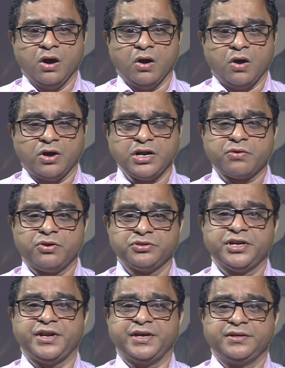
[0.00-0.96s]
On the
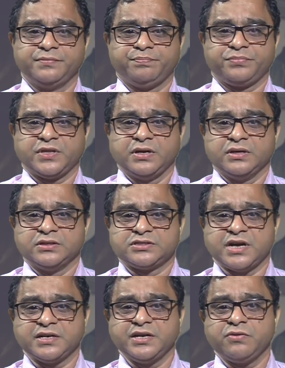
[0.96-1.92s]
contrary,
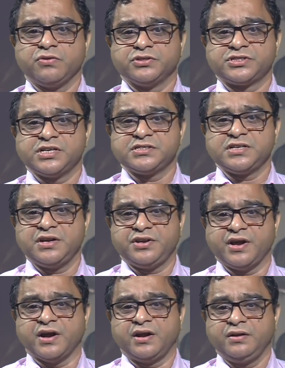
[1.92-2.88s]
certain concerns are
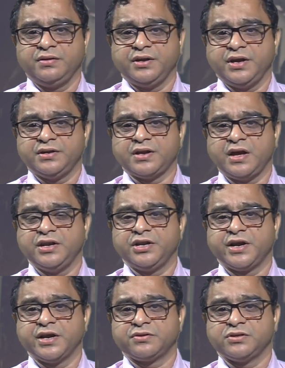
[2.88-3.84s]
there in the
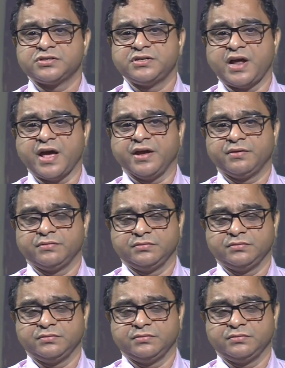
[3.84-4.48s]
indicators like